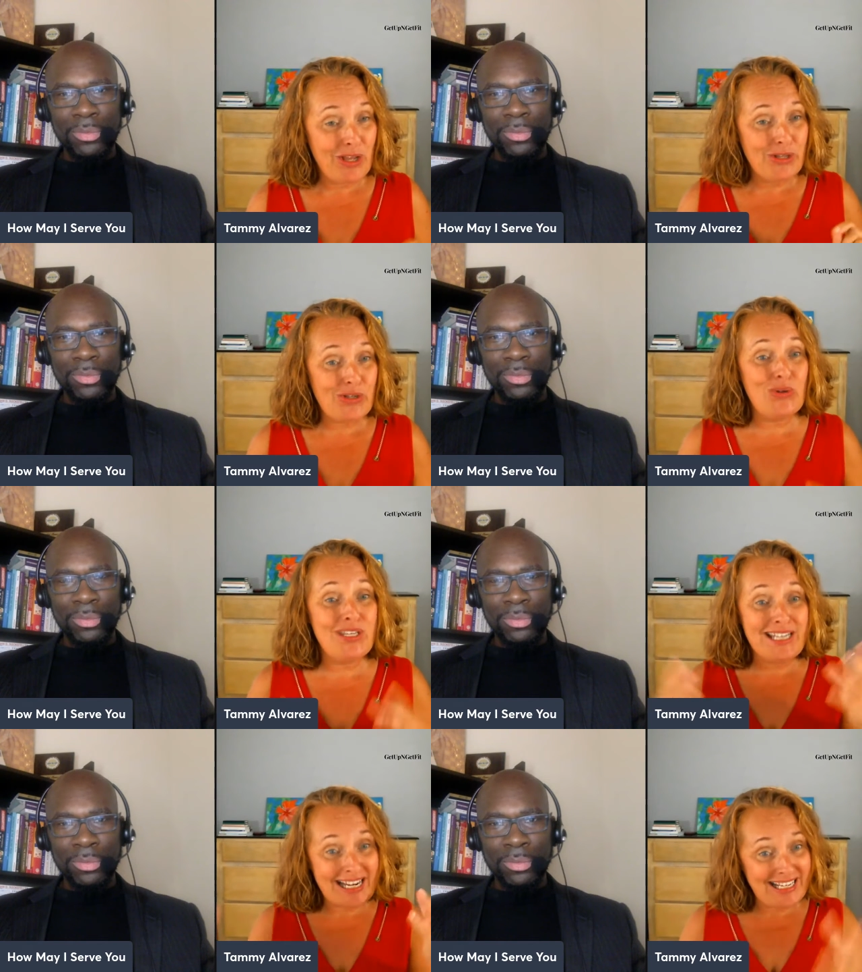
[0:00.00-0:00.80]
Speaker 1: So
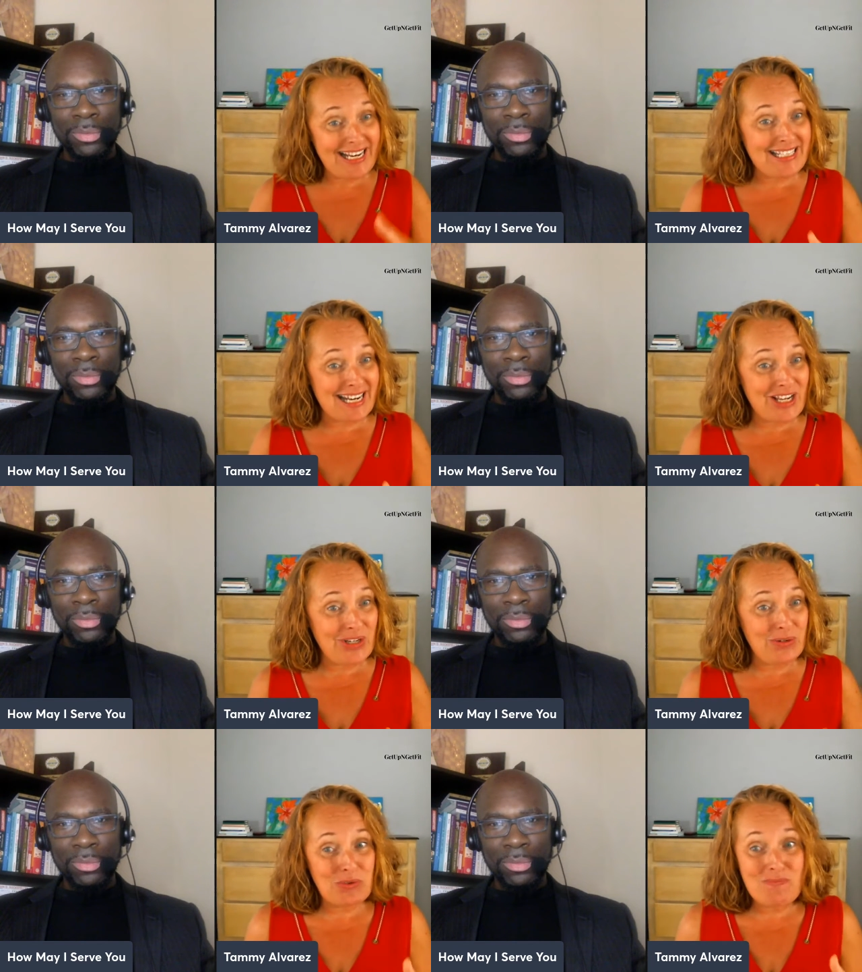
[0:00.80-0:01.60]
the techniques that I
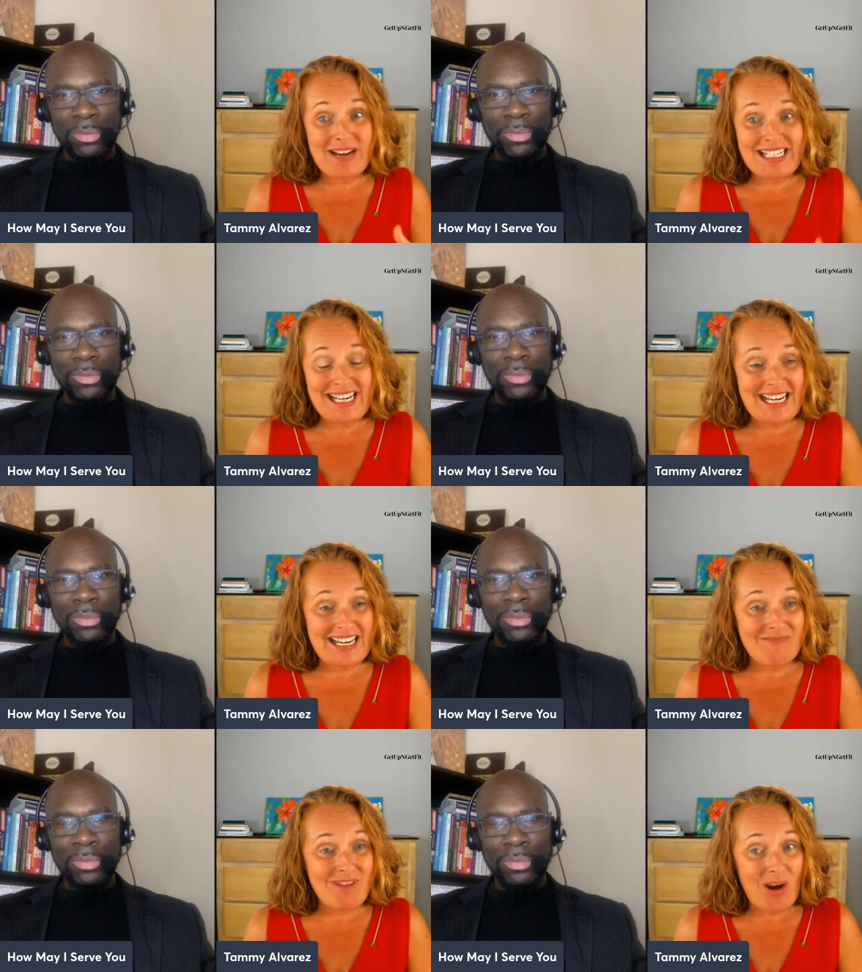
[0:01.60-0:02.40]
used with my
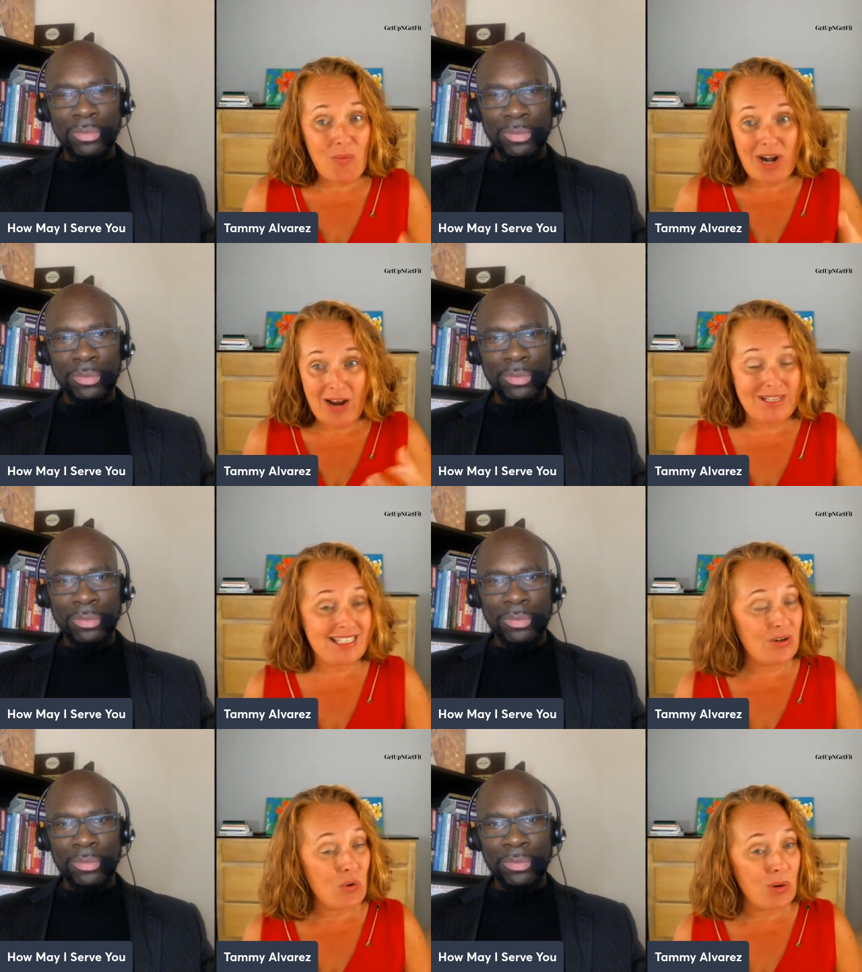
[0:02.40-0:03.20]
team when I
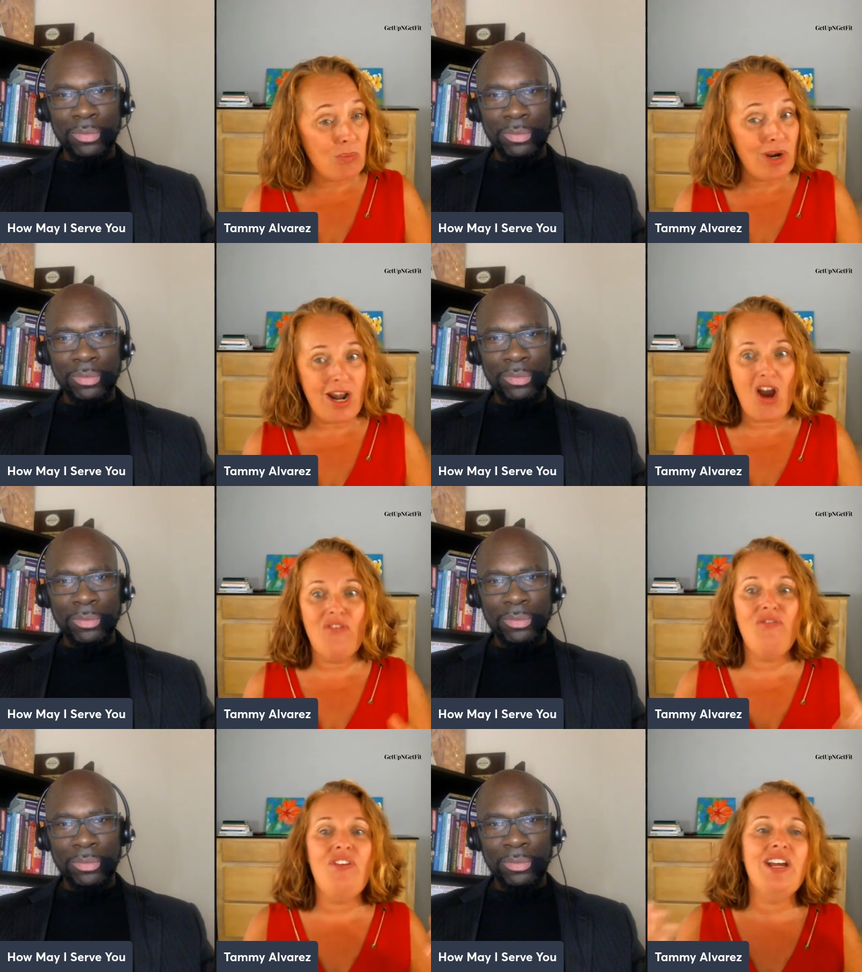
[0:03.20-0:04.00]
was in corporate
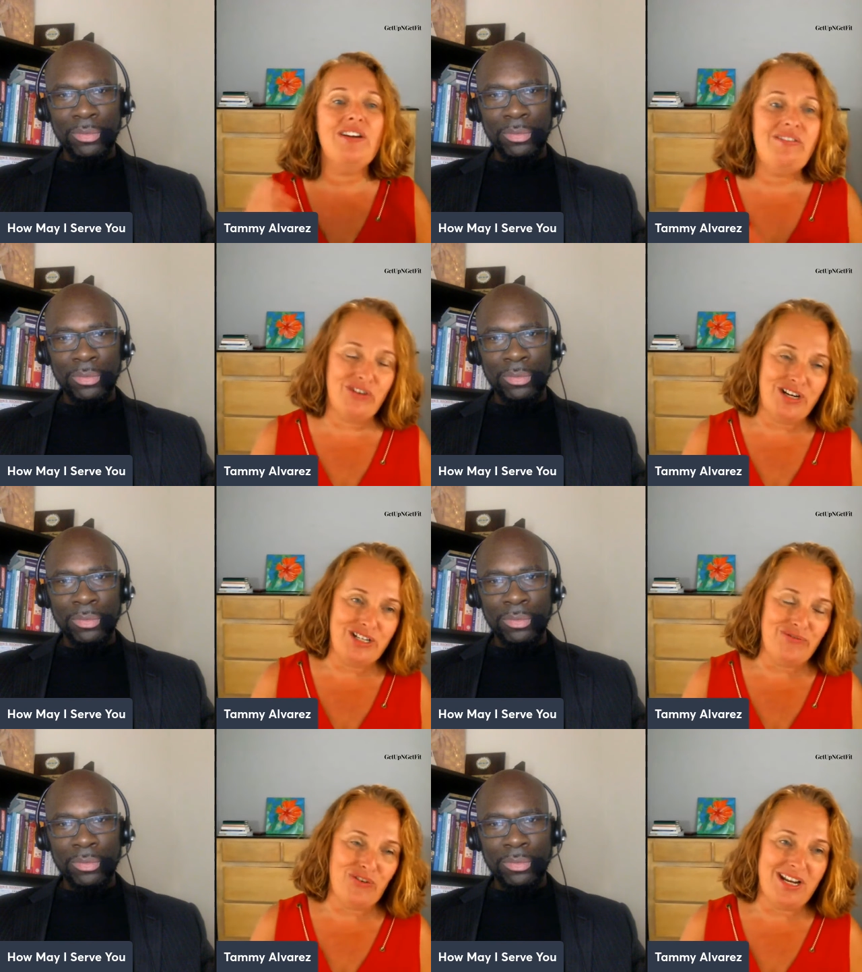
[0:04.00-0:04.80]
are very, very
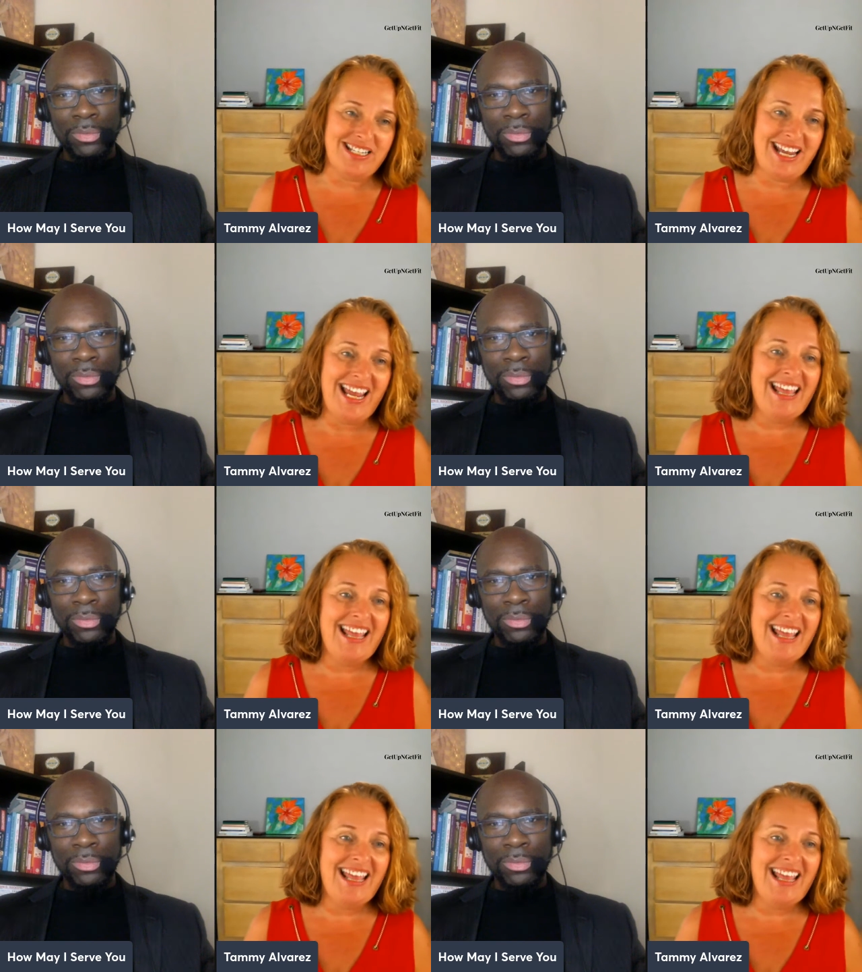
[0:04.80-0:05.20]
different